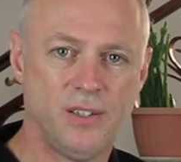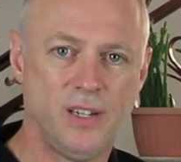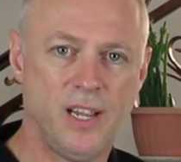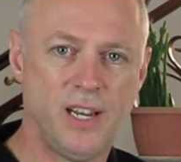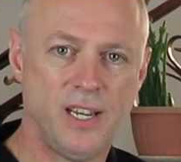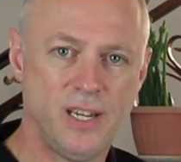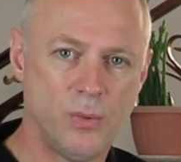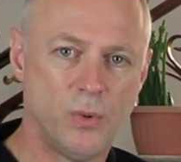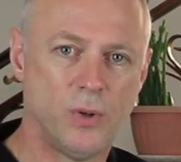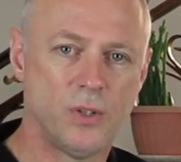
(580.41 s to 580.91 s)

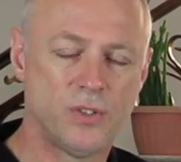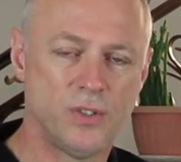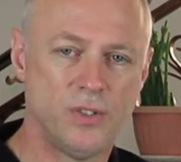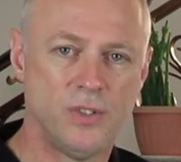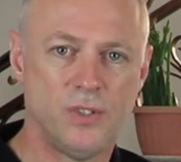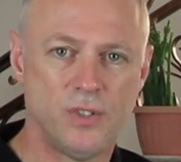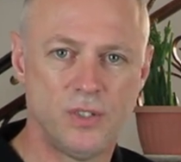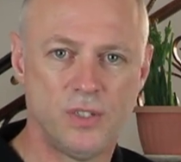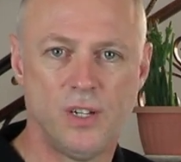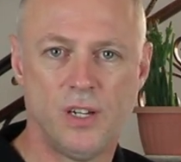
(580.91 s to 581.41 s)
any
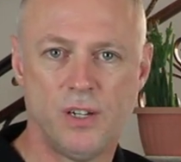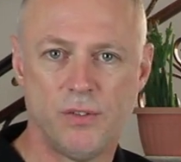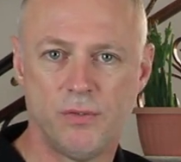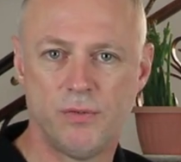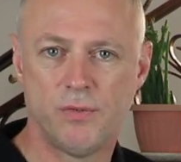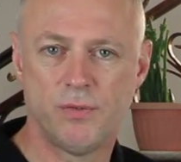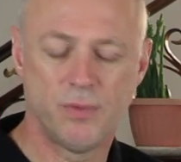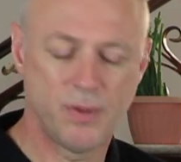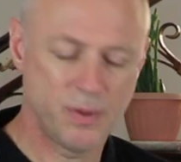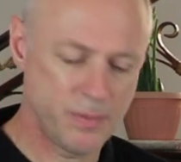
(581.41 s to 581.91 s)
Watsons that have
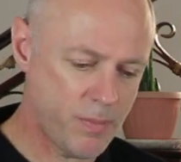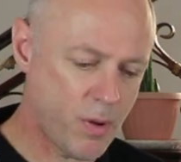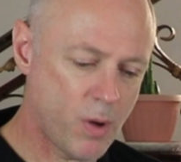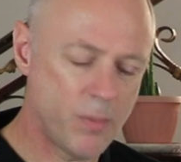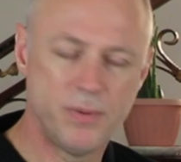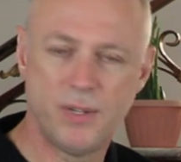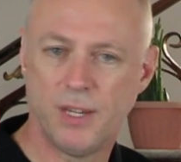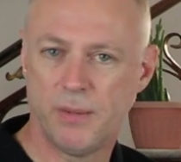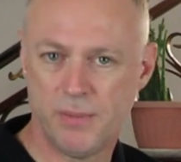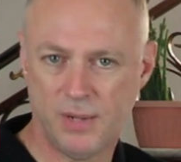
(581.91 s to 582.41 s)

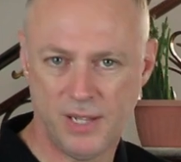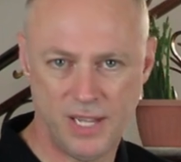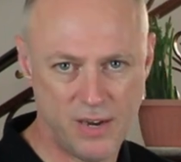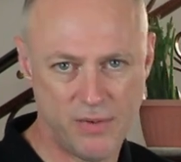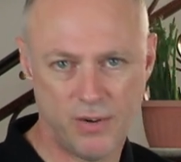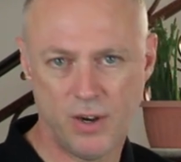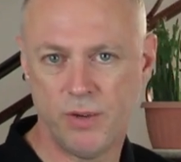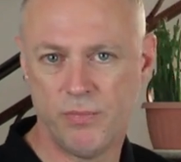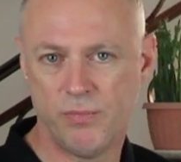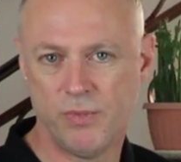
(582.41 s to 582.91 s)
popped up in
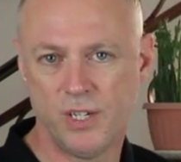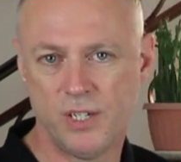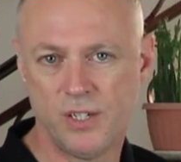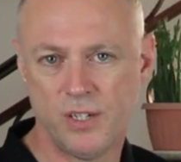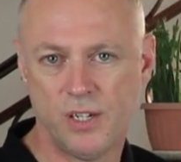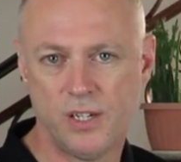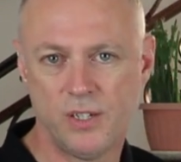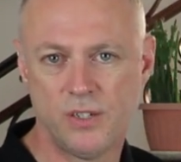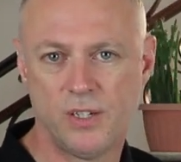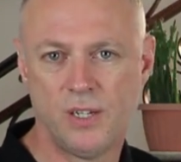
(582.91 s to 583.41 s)
their own
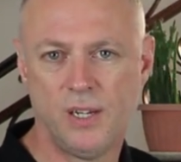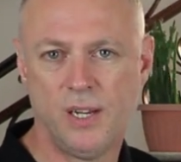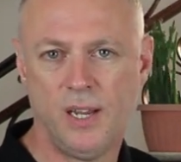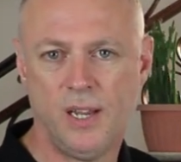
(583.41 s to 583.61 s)
research,